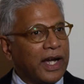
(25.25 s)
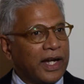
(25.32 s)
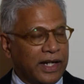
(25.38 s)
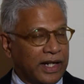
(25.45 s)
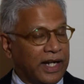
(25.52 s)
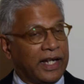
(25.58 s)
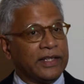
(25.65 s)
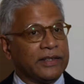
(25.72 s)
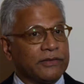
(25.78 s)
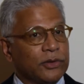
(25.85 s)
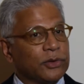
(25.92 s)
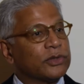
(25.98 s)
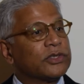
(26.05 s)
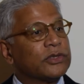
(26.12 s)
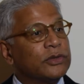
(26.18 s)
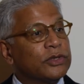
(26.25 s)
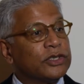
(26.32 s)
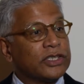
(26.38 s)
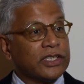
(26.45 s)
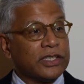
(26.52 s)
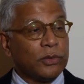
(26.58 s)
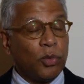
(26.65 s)
And of course,
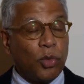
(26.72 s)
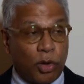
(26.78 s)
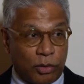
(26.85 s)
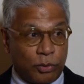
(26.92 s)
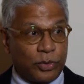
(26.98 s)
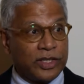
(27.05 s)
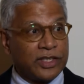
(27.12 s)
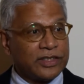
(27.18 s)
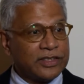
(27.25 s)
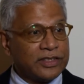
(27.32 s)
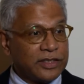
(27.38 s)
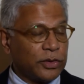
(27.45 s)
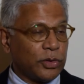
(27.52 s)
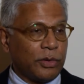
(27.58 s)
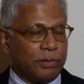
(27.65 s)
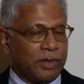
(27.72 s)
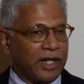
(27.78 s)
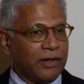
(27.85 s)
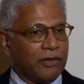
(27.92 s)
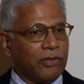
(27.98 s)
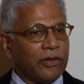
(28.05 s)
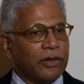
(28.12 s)
crucially, what we can do
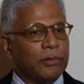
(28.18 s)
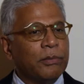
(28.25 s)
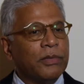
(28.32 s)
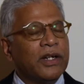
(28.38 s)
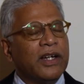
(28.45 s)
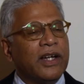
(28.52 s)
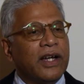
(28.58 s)
about them.